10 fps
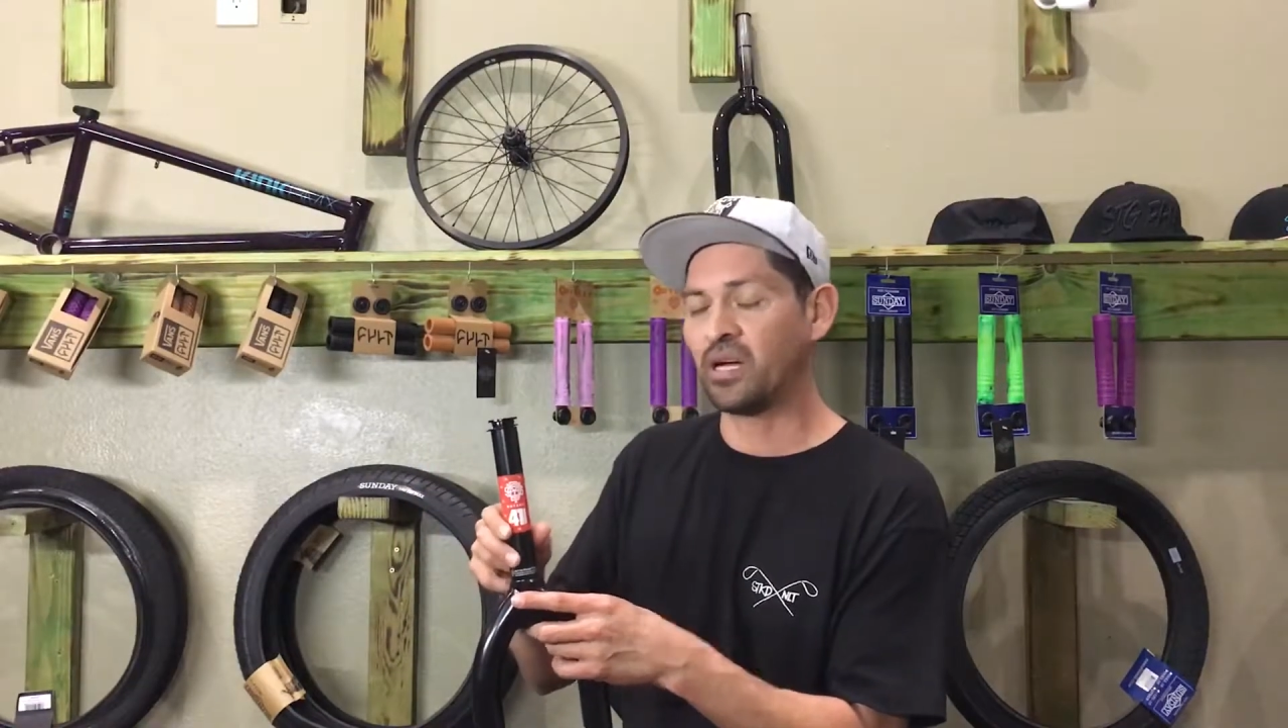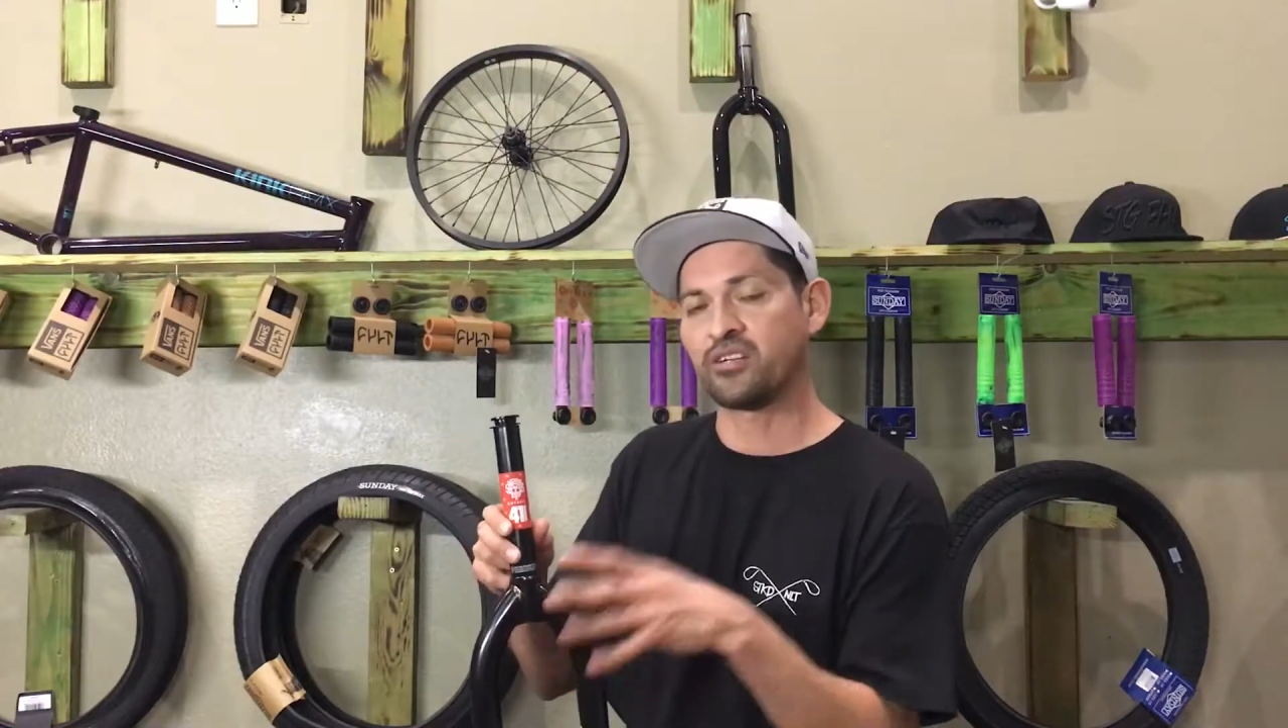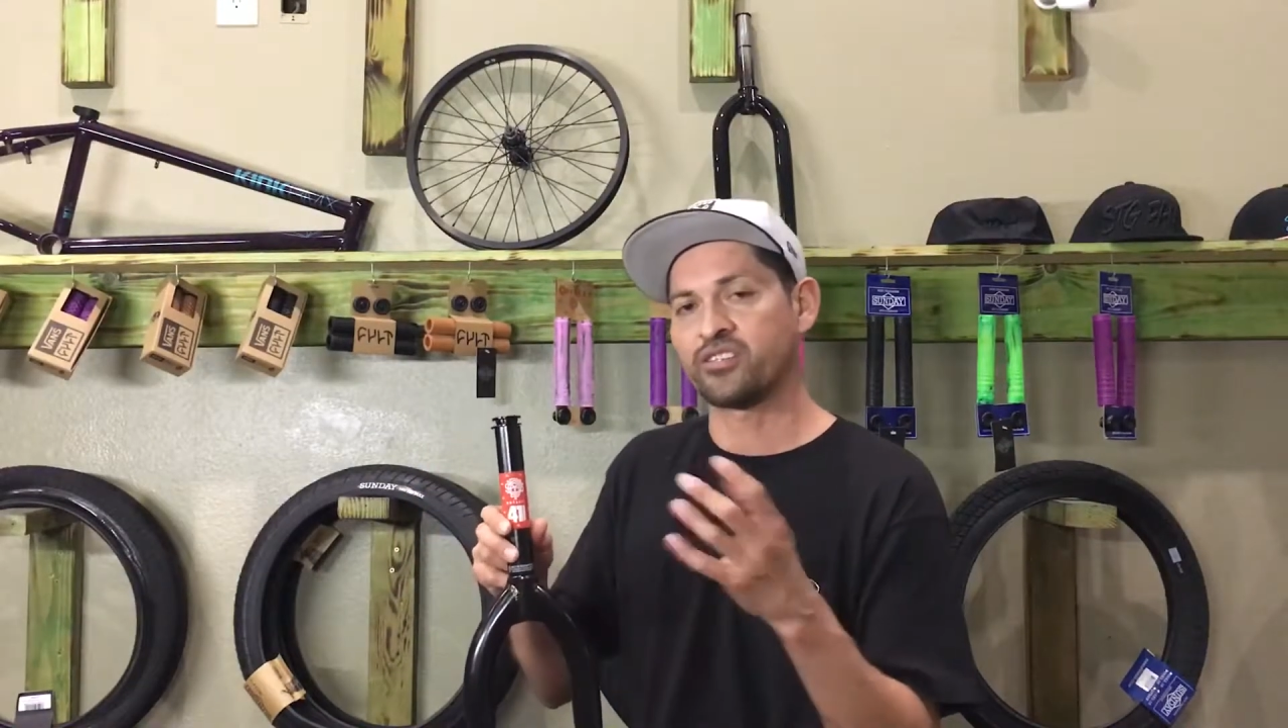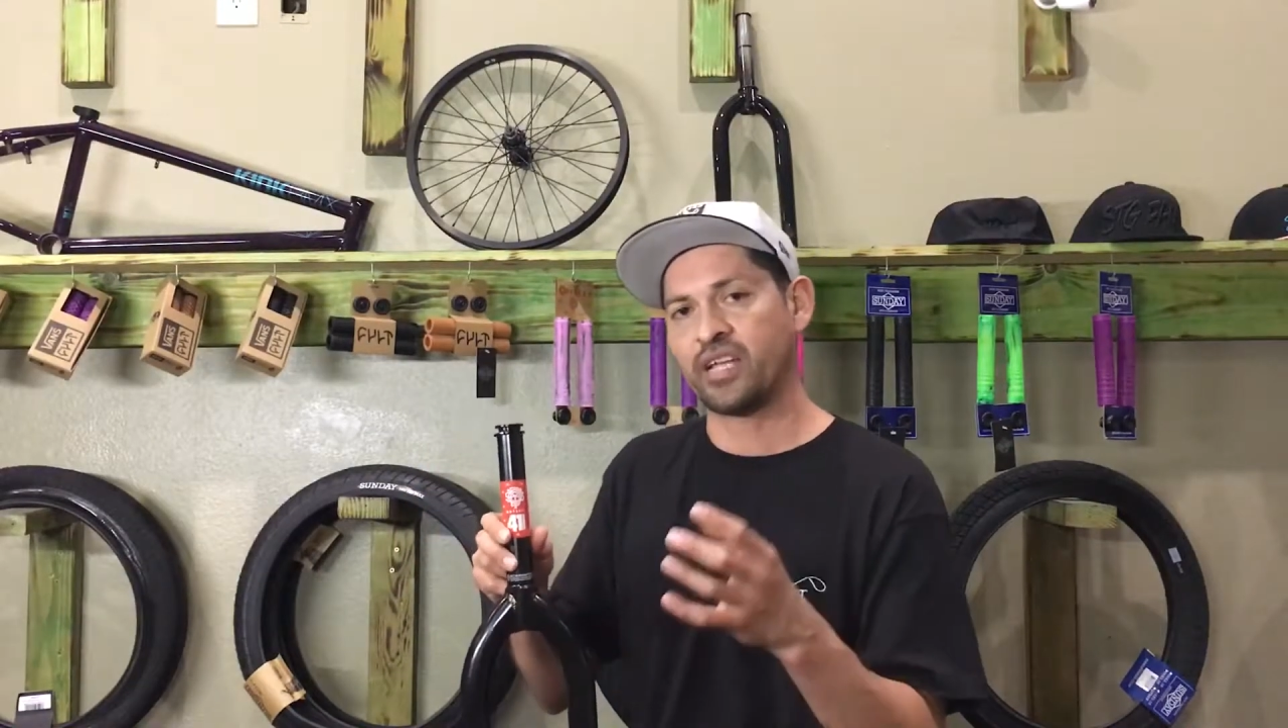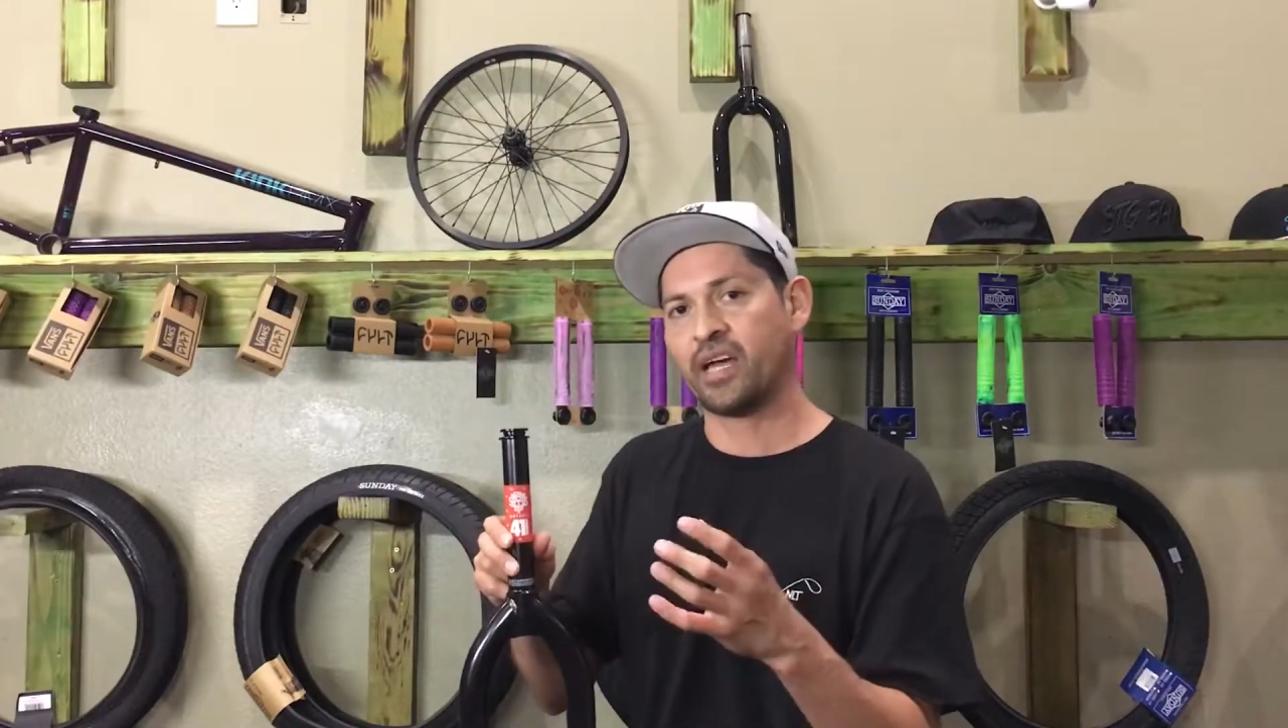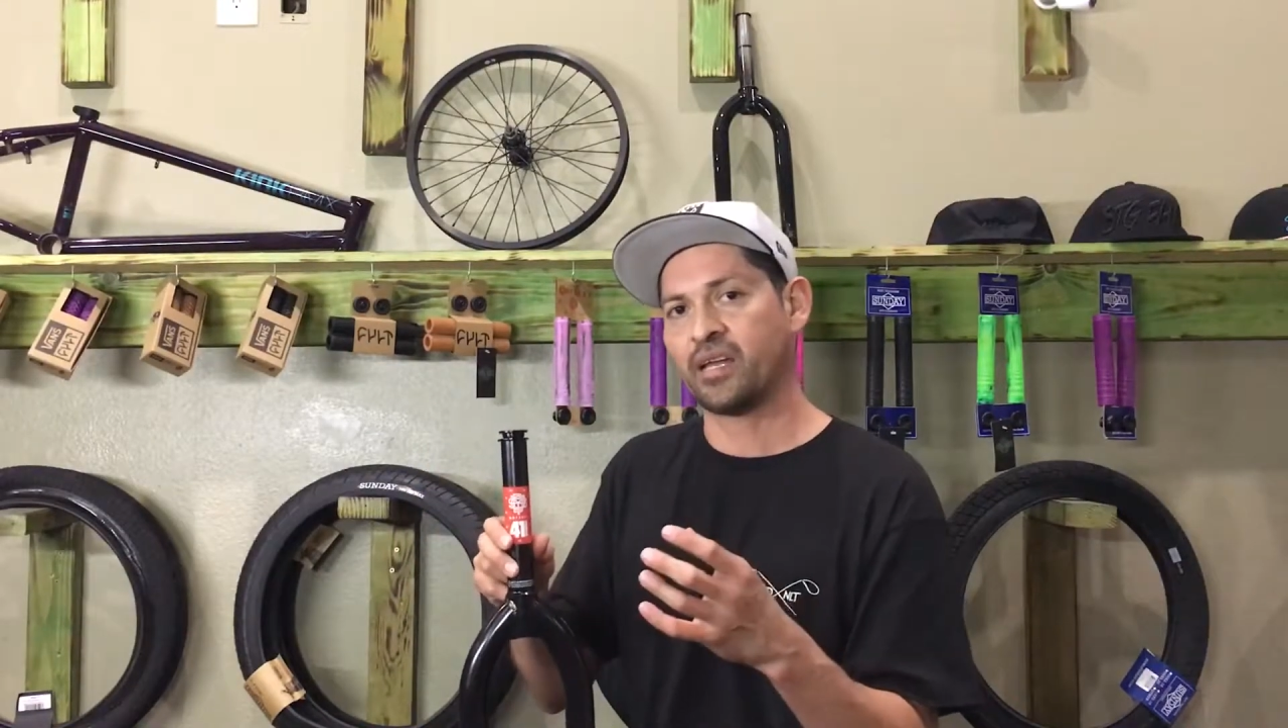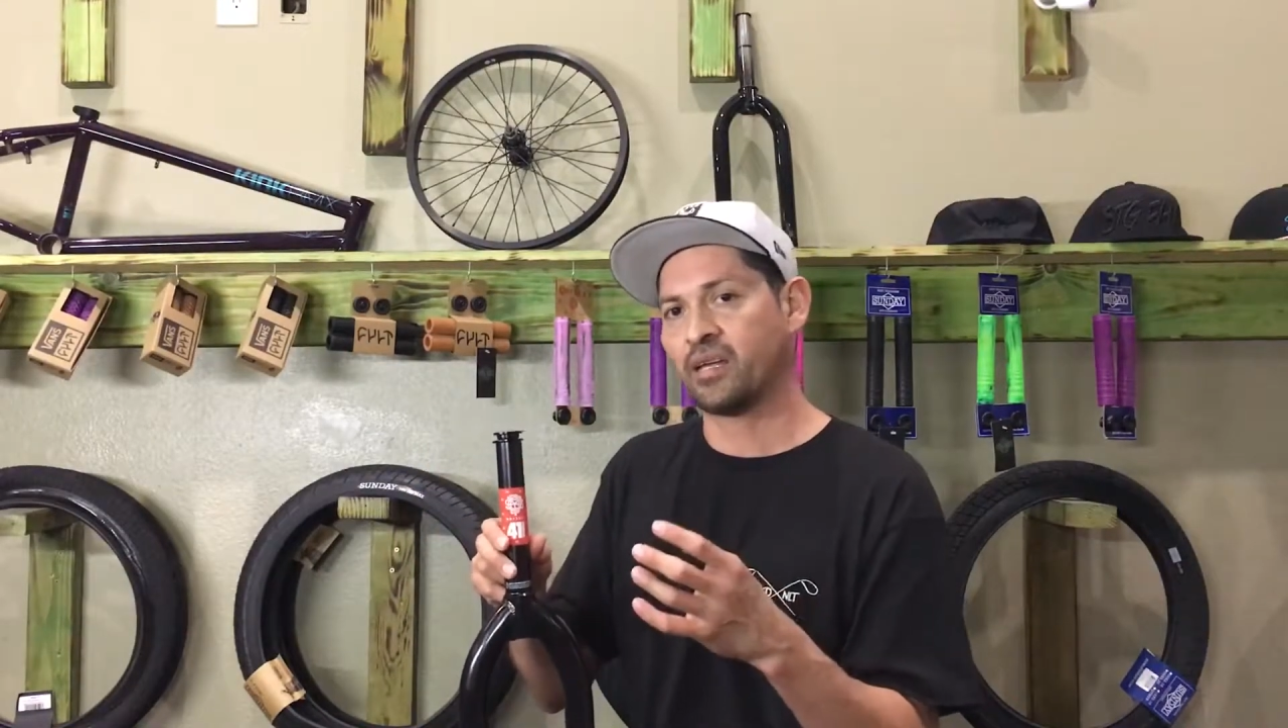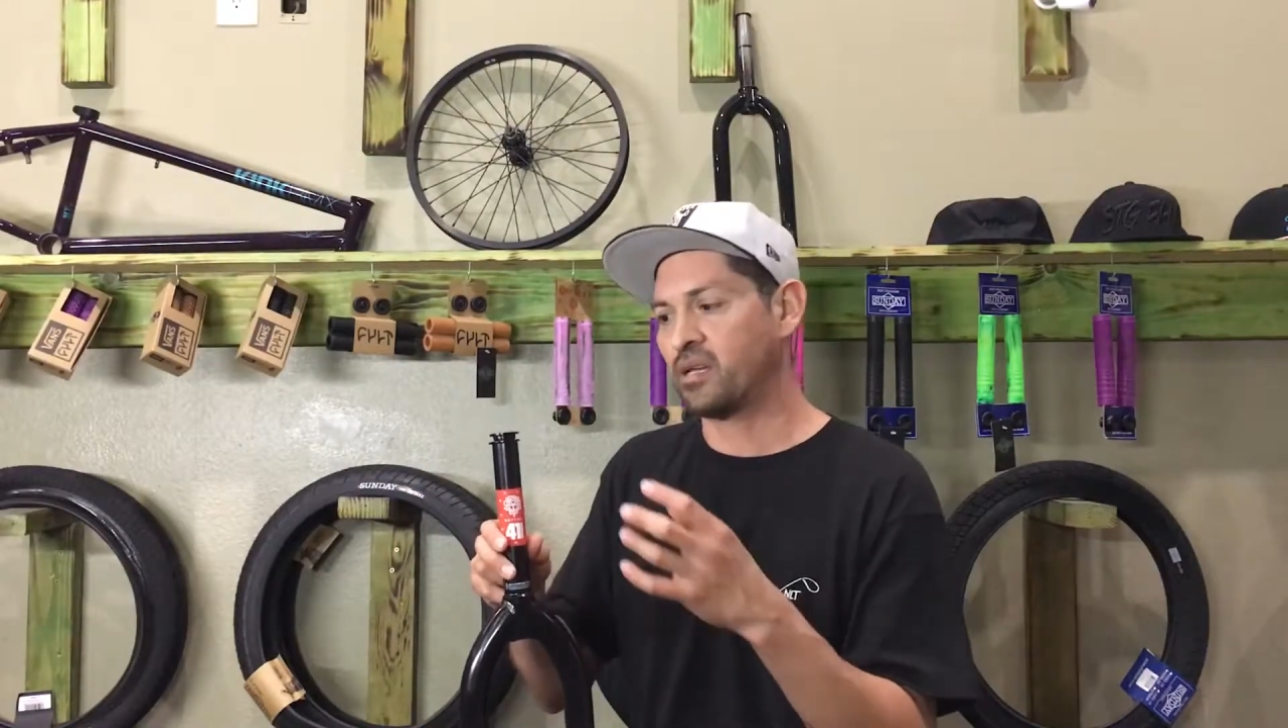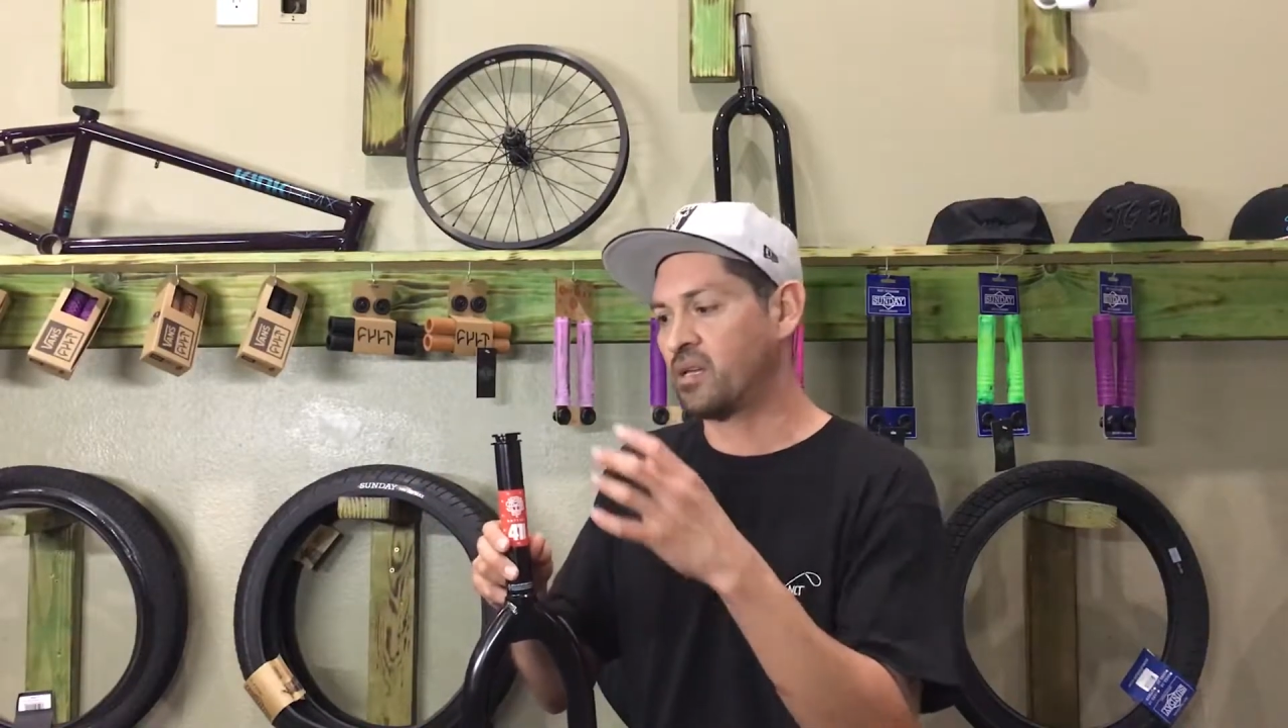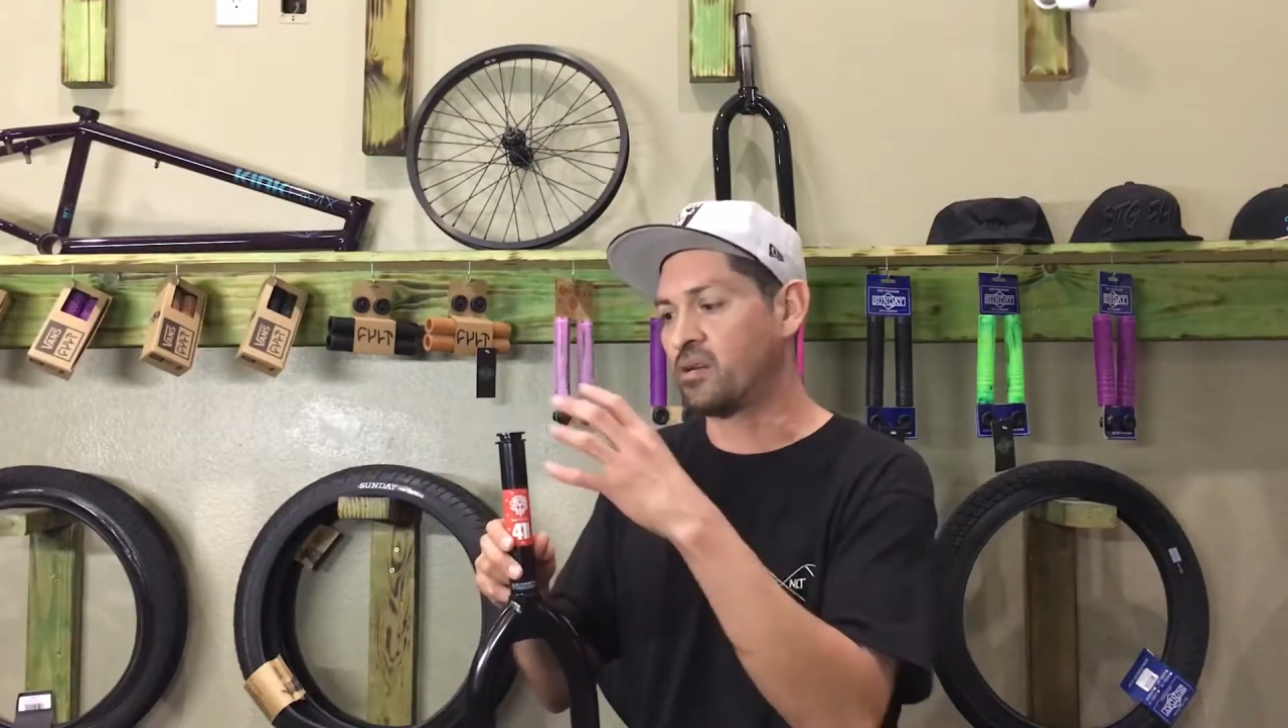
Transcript: understand it,